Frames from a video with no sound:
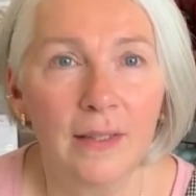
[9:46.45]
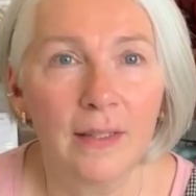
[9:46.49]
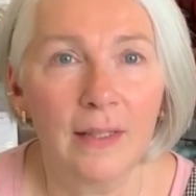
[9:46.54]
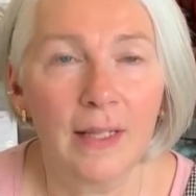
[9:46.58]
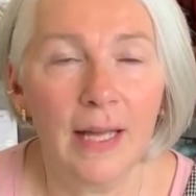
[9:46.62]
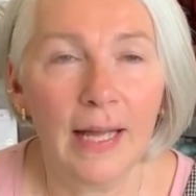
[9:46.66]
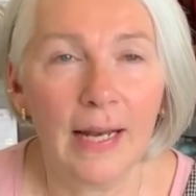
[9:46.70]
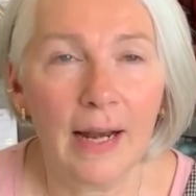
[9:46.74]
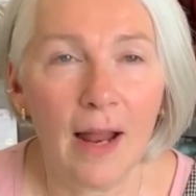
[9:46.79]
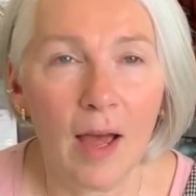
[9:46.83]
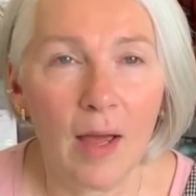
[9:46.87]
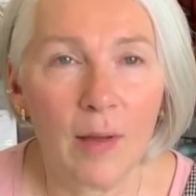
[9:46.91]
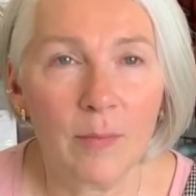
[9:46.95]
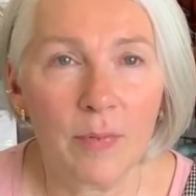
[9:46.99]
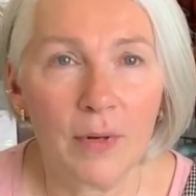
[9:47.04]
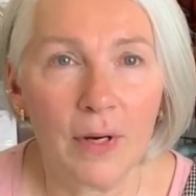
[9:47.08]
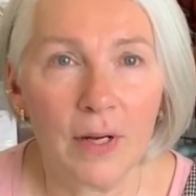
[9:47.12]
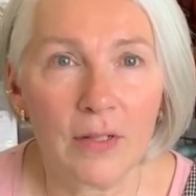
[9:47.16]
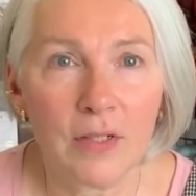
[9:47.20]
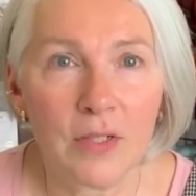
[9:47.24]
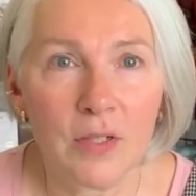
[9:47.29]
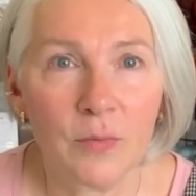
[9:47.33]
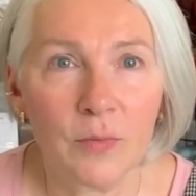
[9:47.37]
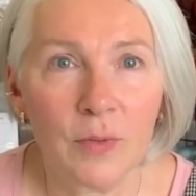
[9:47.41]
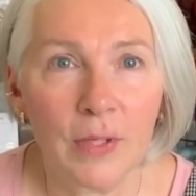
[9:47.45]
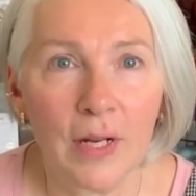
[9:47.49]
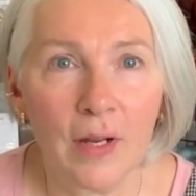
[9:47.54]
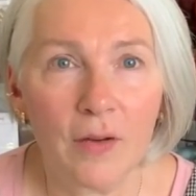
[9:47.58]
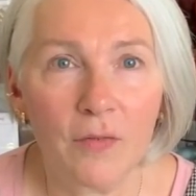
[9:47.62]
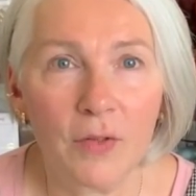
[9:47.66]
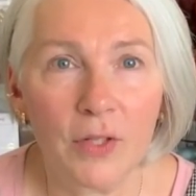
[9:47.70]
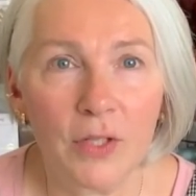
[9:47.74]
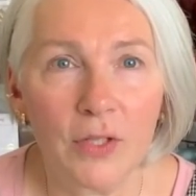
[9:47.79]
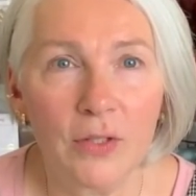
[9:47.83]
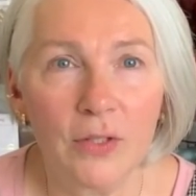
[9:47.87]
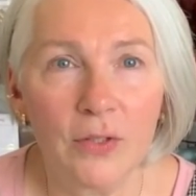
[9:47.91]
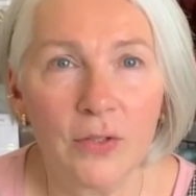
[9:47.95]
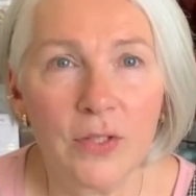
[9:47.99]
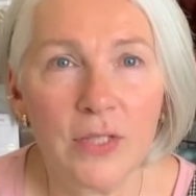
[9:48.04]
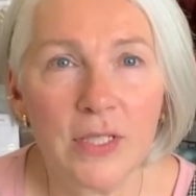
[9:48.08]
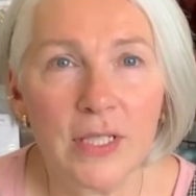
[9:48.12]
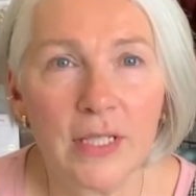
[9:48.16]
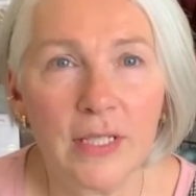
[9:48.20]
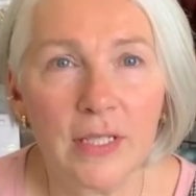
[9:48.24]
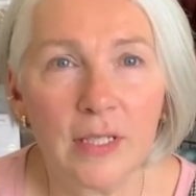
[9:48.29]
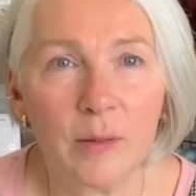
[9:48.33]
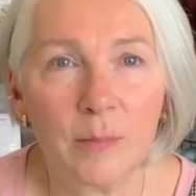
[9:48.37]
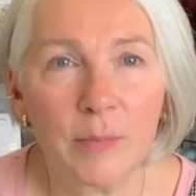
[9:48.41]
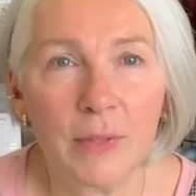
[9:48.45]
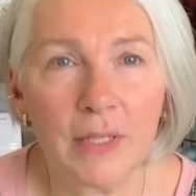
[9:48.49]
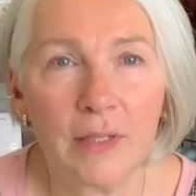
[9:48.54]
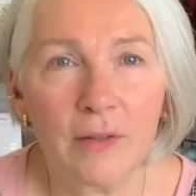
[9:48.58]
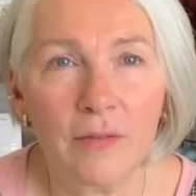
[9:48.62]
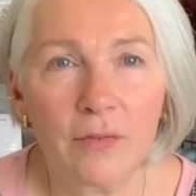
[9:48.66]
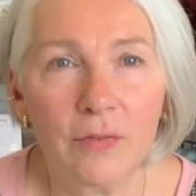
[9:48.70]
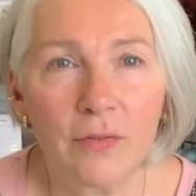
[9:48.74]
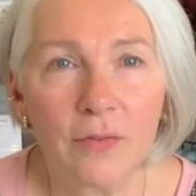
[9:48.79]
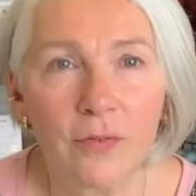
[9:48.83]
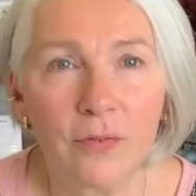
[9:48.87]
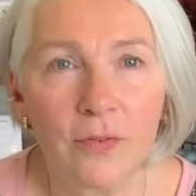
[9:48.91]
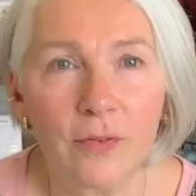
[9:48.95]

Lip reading: and eyebrows and whatever, you lose a little bit of